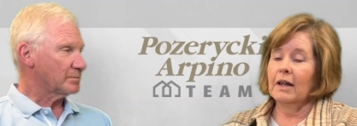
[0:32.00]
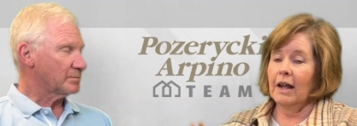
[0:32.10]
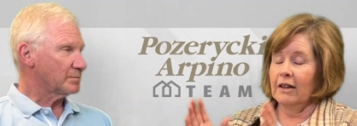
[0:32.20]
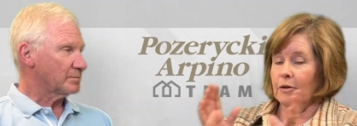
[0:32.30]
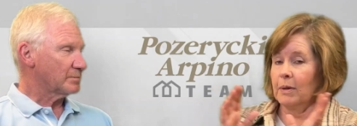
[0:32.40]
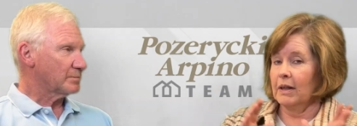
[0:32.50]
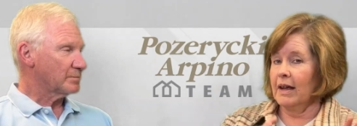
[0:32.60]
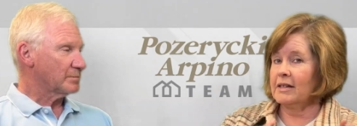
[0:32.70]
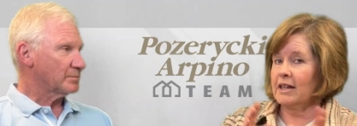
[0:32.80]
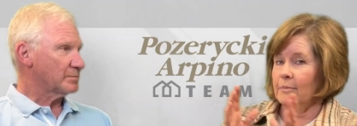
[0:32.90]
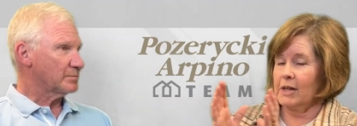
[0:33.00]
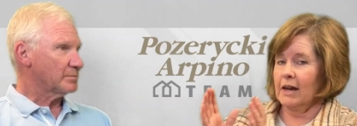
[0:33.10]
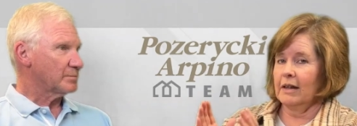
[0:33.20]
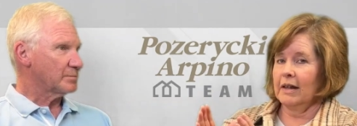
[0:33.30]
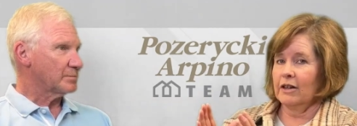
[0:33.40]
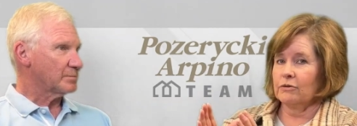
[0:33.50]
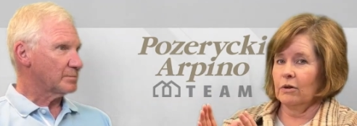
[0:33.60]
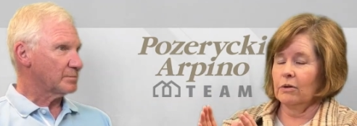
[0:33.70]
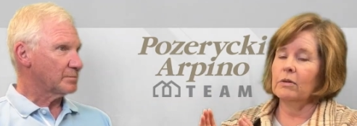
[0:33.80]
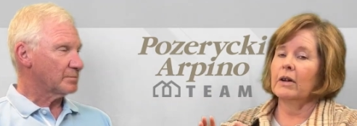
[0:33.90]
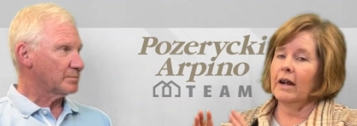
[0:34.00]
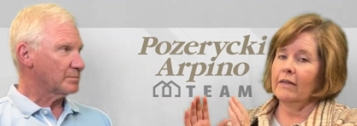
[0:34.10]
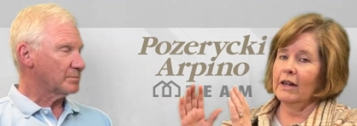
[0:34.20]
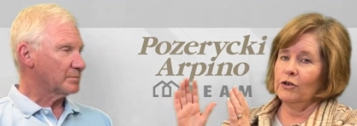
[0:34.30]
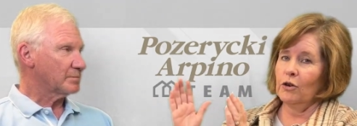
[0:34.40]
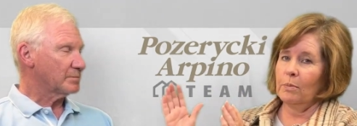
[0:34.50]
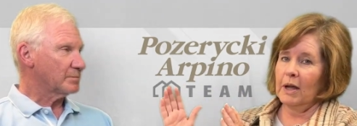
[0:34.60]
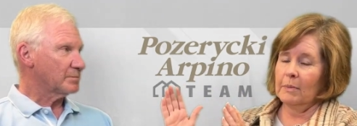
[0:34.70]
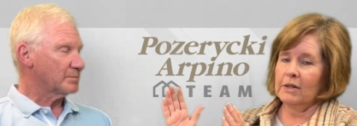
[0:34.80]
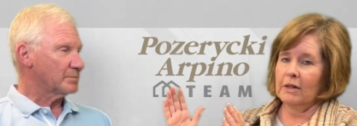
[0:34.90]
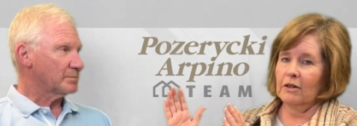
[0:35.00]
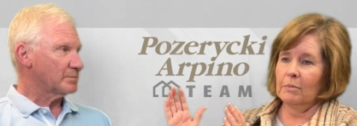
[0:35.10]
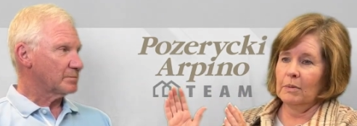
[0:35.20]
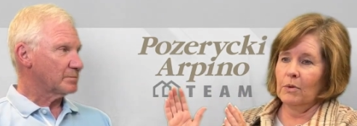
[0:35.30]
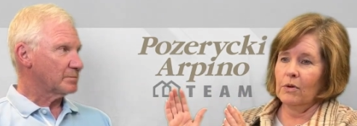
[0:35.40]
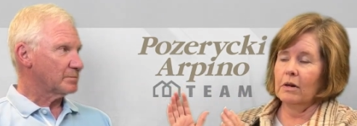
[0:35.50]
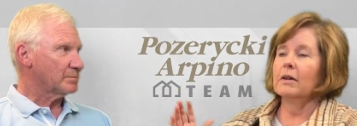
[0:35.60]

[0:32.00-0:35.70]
Speaker 1: a little bit less comes out of the escrow, and then your payment's a little bit more